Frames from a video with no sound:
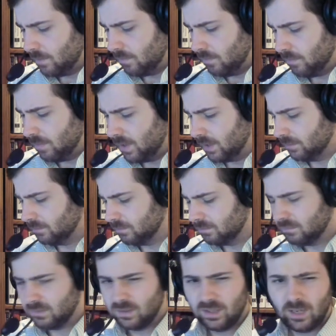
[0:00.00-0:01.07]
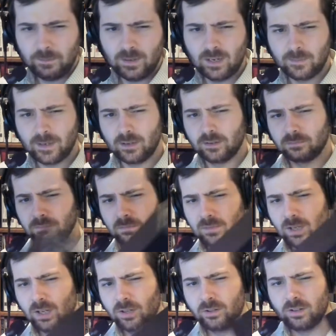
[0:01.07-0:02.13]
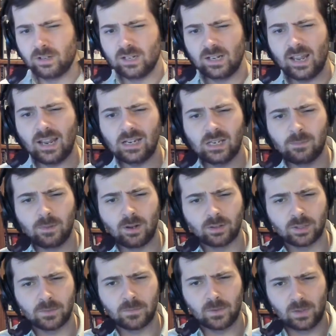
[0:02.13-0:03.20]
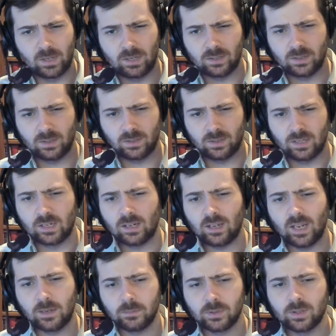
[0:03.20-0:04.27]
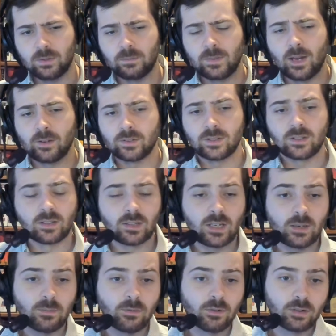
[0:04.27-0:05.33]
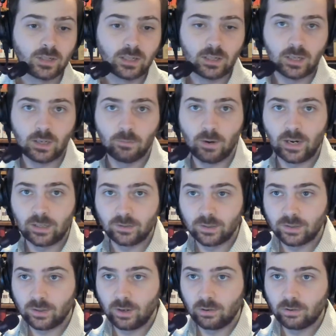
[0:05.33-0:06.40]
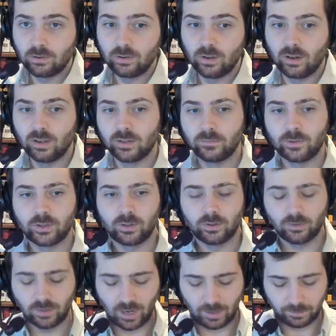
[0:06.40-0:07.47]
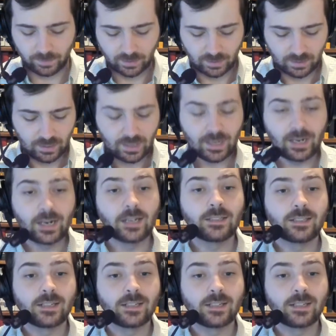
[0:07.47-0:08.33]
But I paid about $180 for this, and it came with a mouse and a keyboard and a wireless dongle, all of which are crap, and an